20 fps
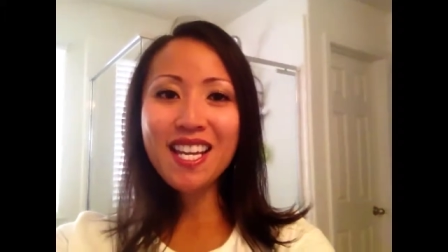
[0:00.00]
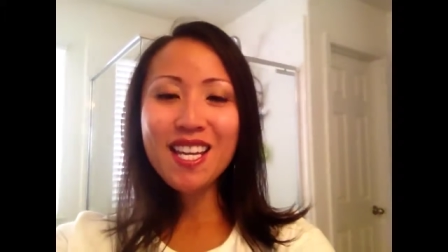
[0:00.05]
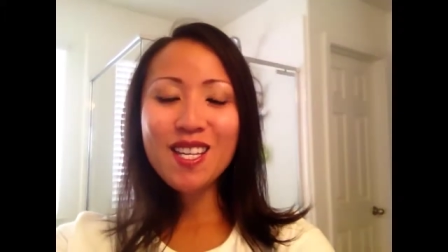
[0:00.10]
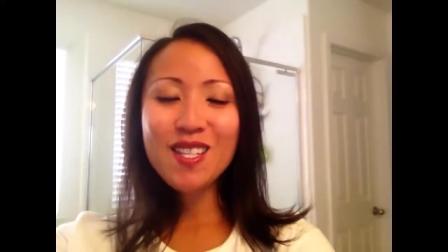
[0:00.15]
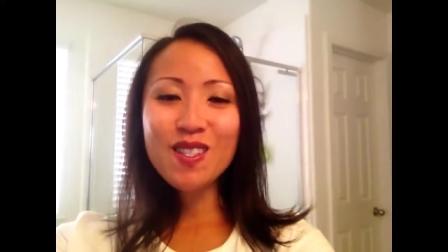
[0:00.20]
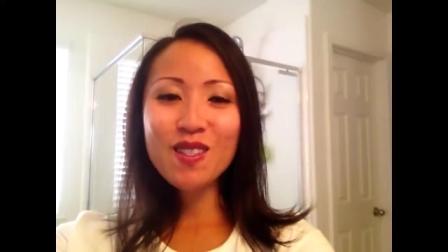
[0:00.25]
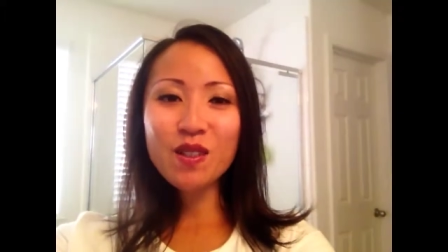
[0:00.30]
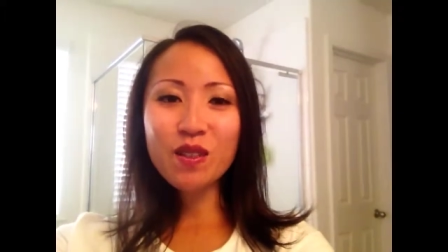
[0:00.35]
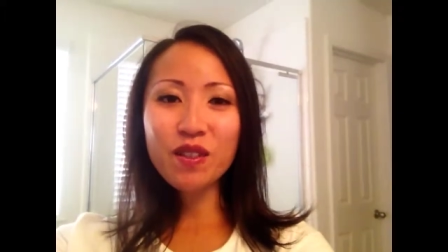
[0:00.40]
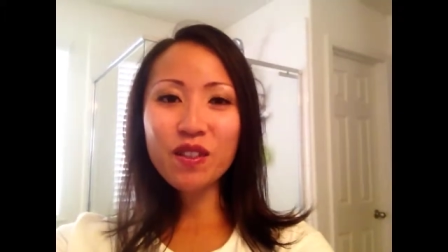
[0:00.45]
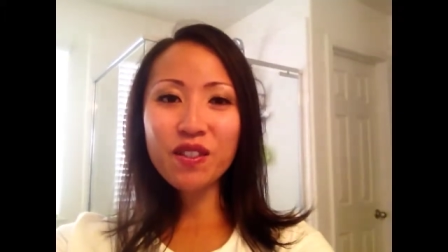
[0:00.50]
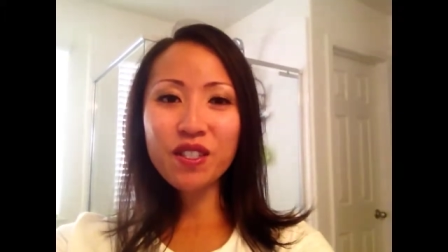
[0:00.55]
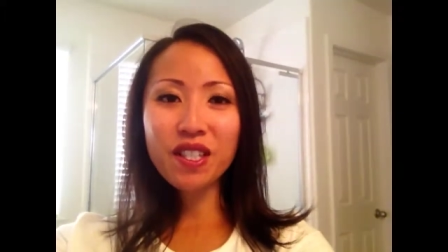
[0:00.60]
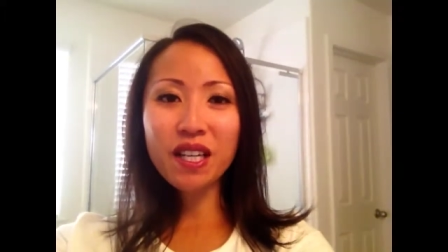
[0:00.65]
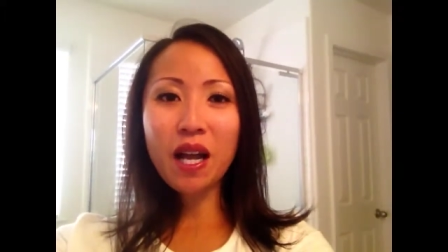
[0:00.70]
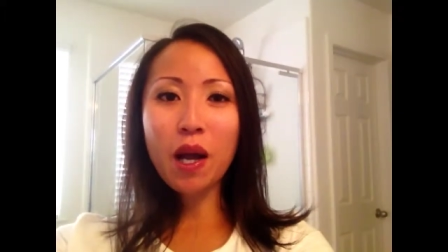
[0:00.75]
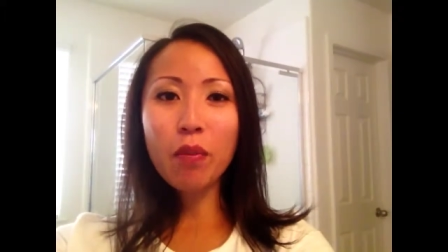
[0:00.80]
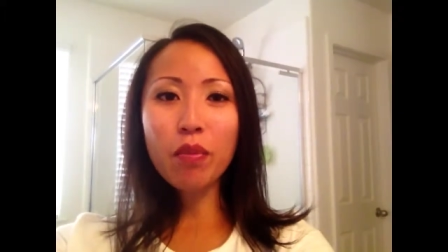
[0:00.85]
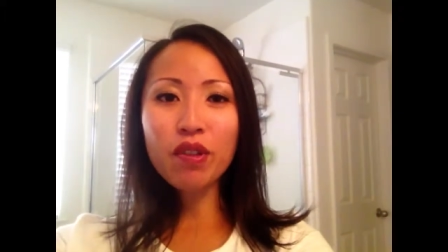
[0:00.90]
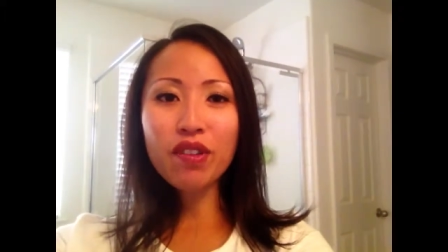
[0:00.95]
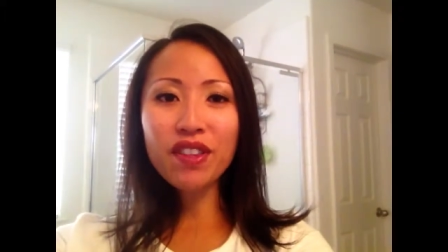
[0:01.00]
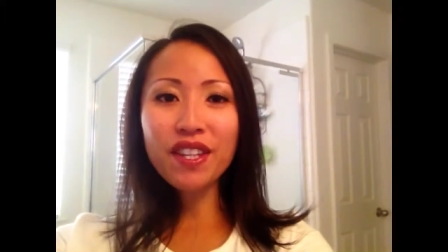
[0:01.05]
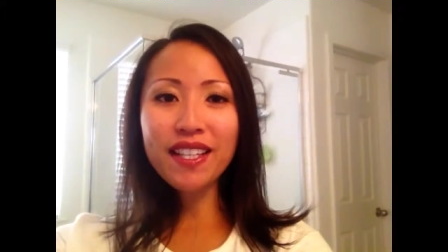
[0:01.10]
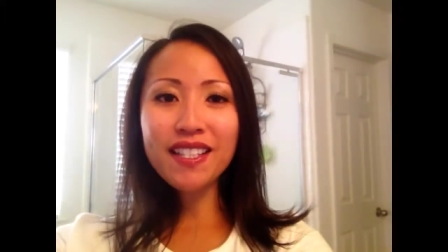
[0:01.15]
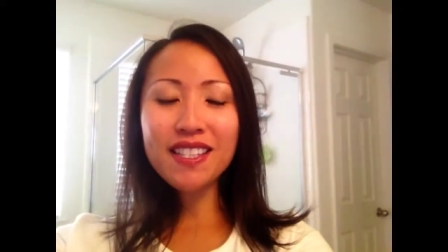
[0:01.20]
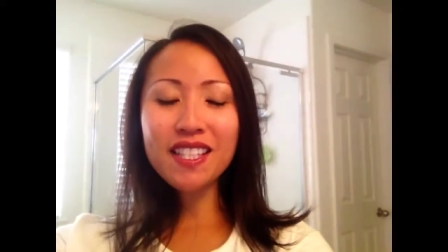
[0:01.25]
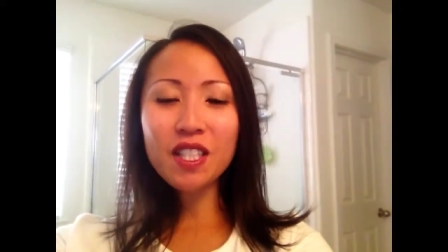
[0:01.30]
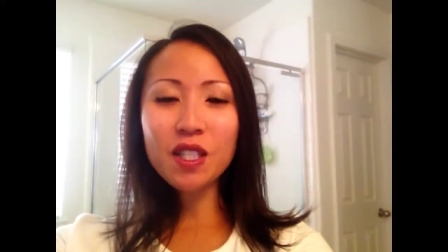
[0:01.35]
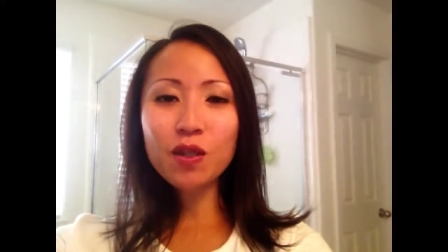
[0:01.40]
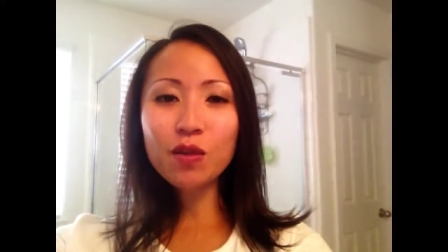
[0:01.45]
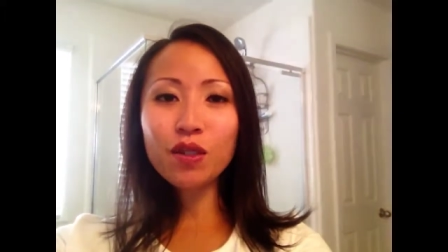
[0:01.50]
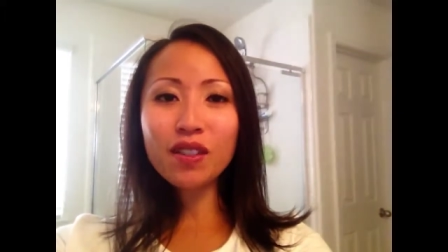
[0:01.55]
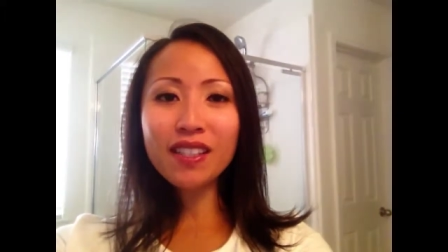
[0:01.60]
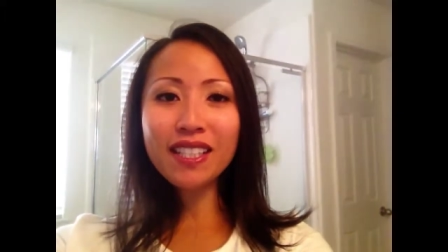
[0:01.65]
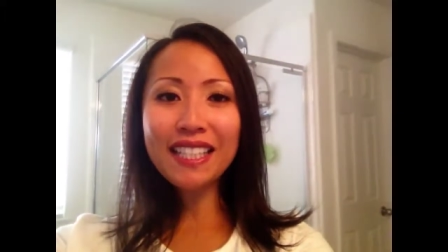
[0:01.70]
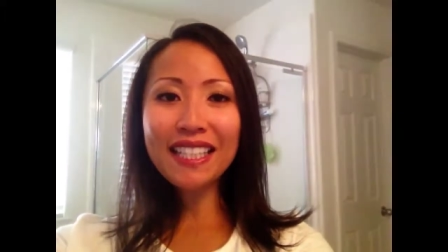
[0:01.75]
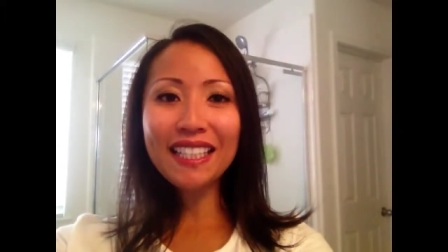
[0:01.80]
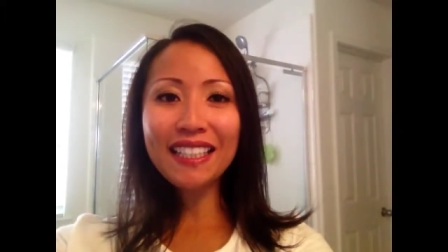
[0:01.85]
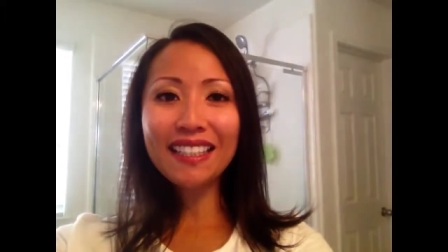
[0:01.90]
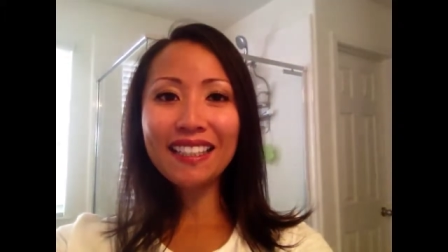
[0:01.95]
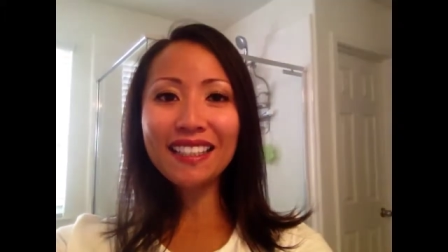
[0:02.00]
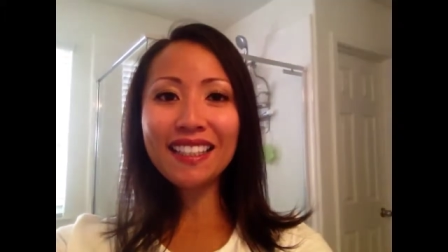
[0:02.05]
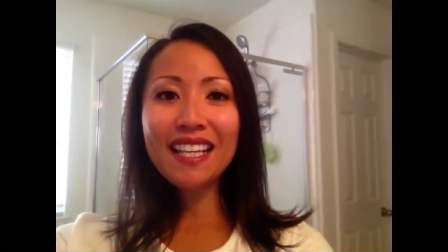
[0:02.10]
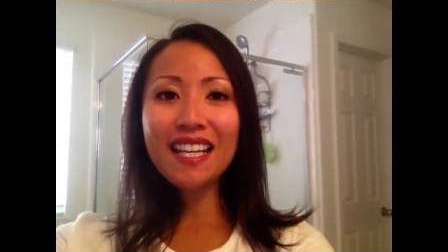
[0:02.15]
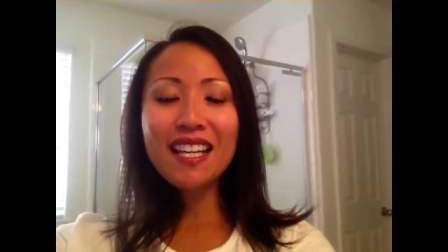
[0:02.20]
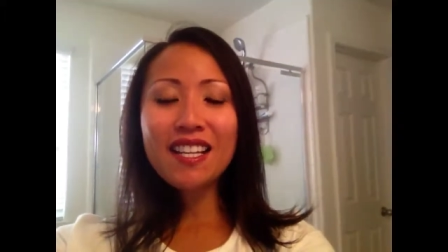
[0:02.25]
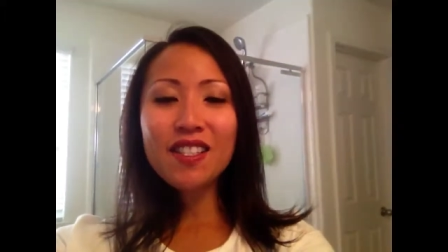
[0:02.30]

So there's a couple things that you will need,